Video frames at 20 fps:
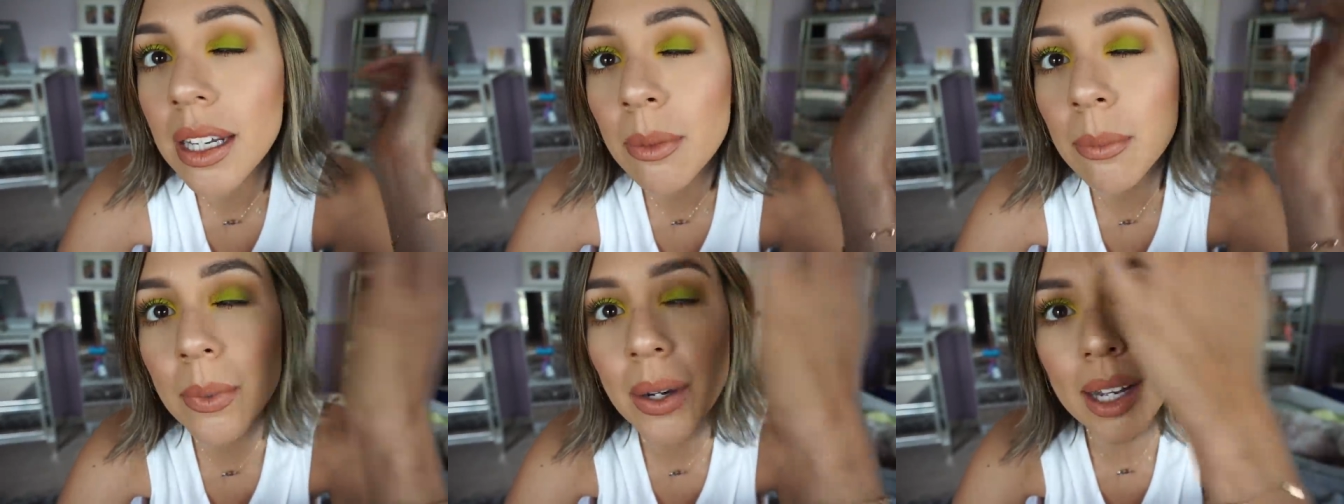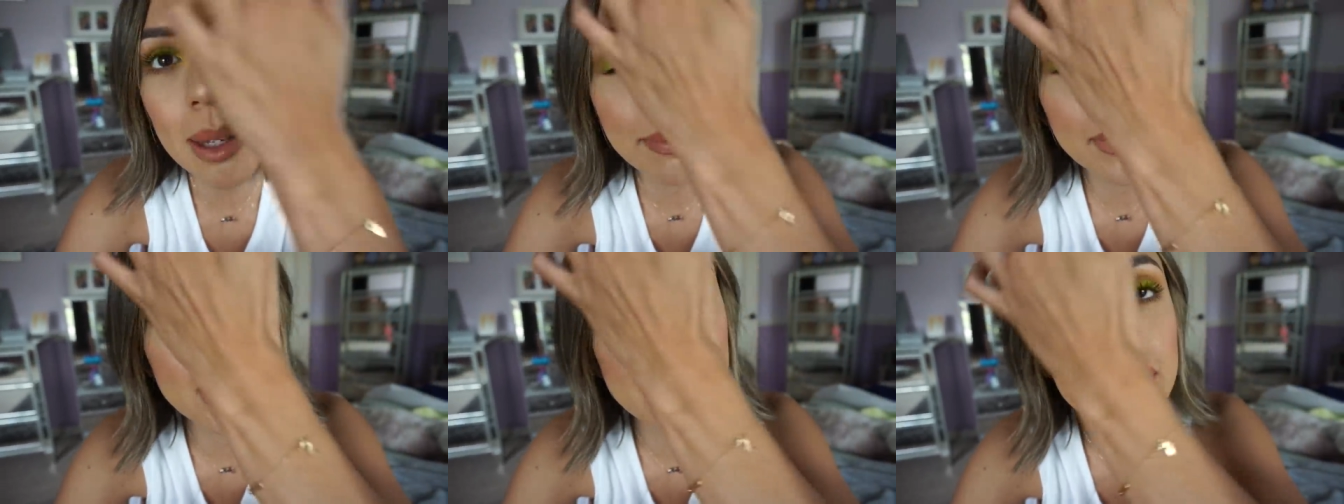And
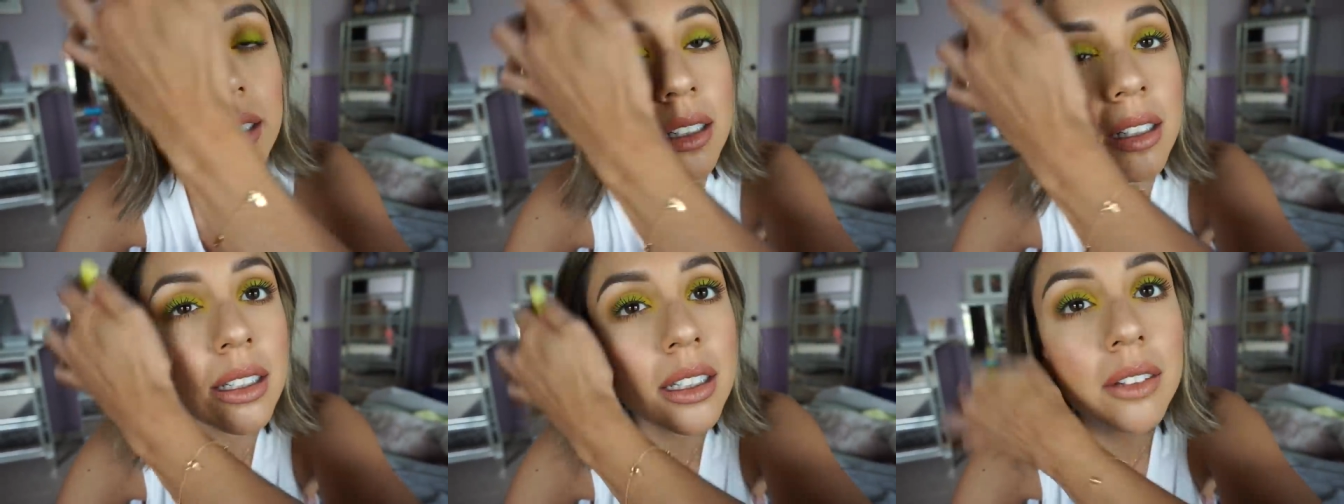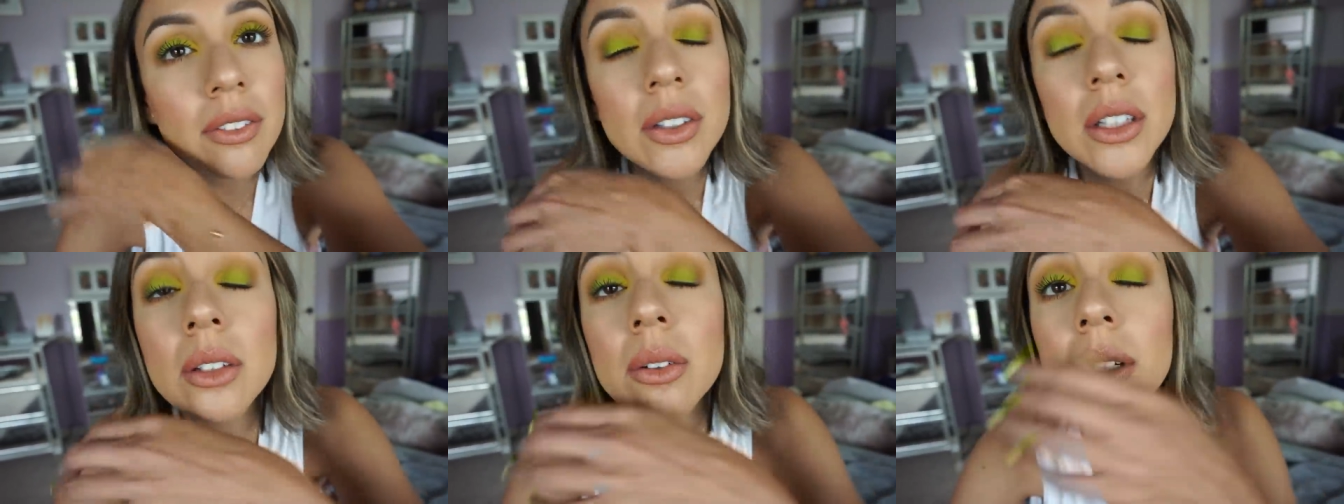why am I
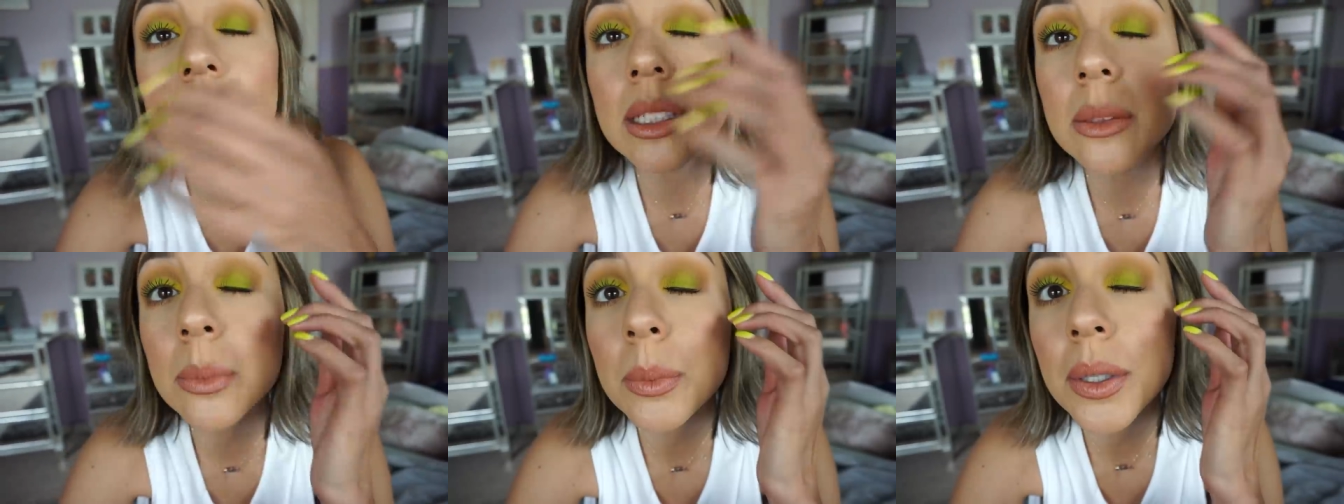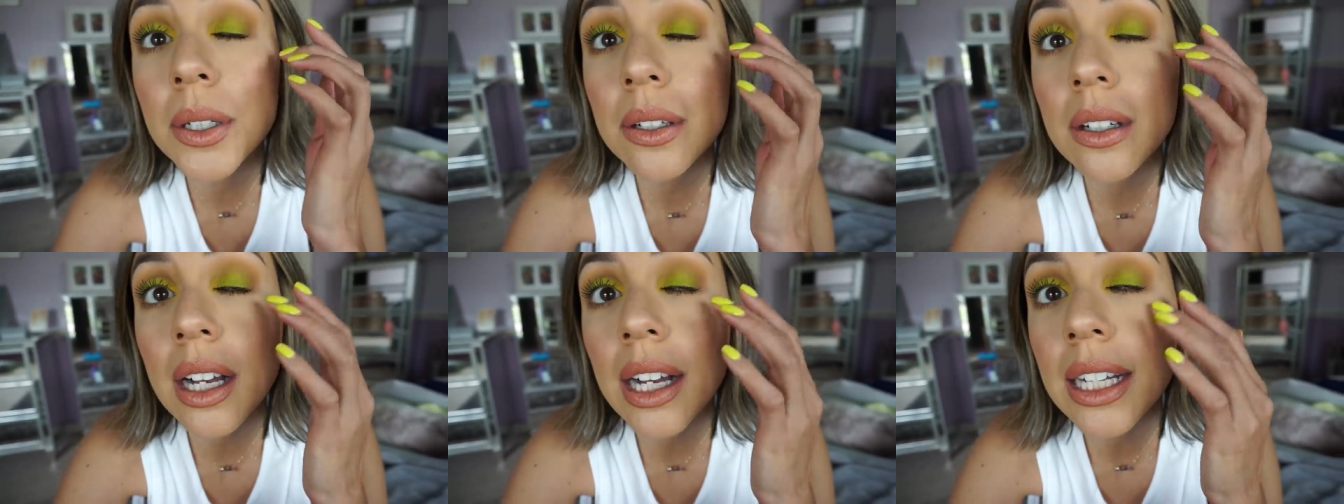giving you guys
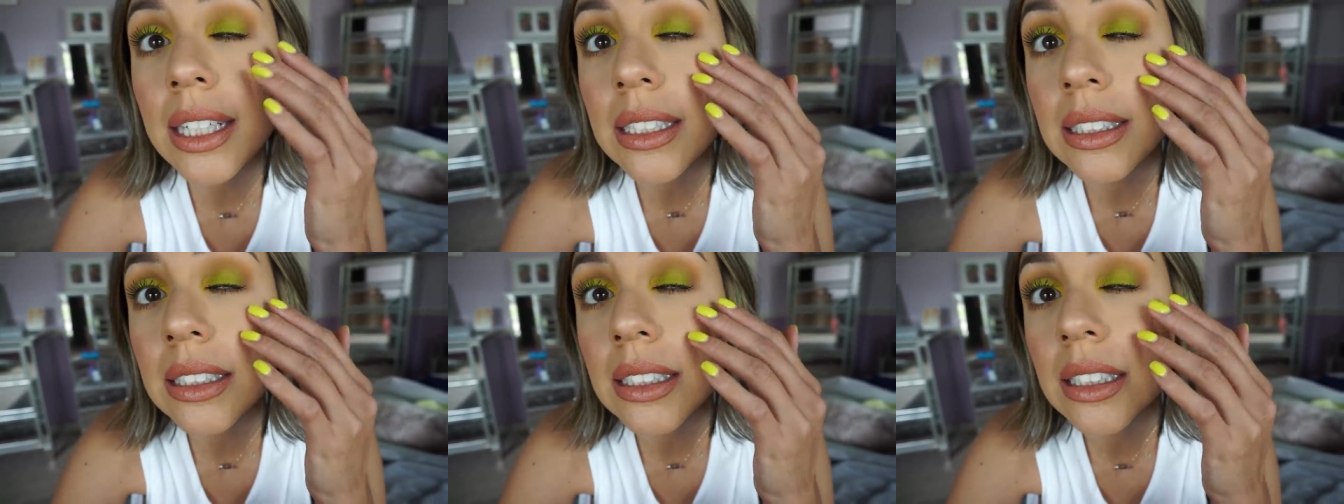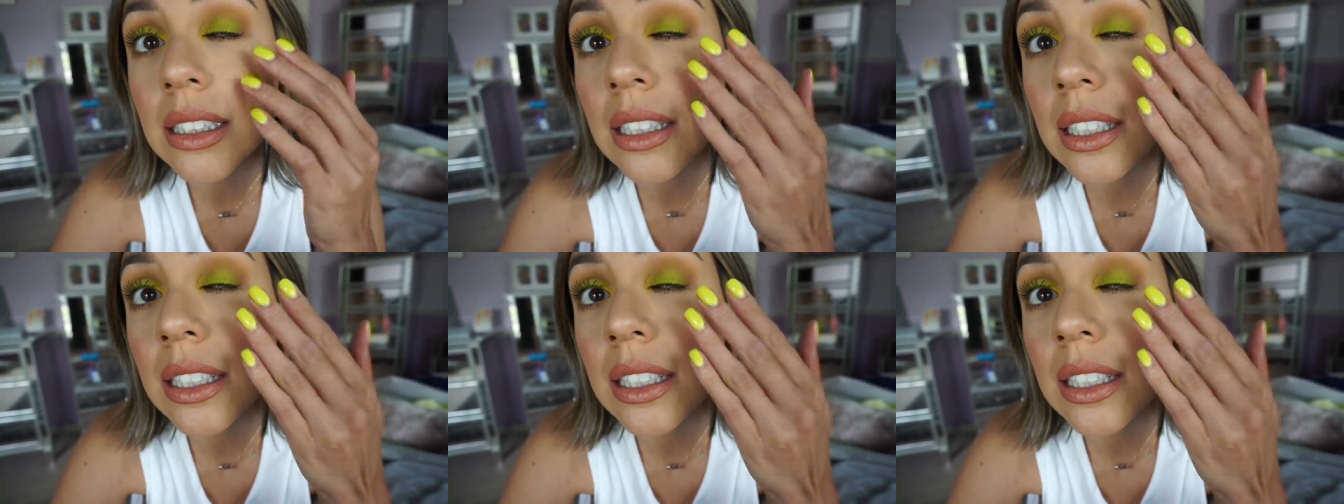weird eyes.